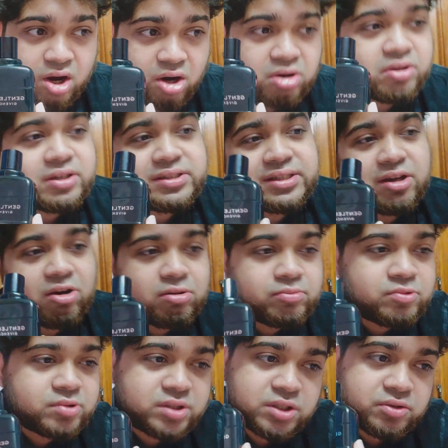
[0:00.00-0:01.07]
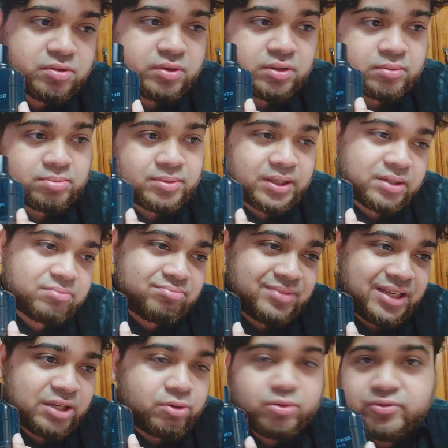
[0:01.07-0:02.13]
or you could say almost like
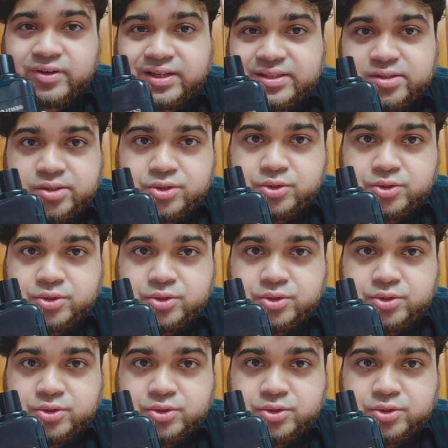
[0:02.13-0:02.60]
equivalent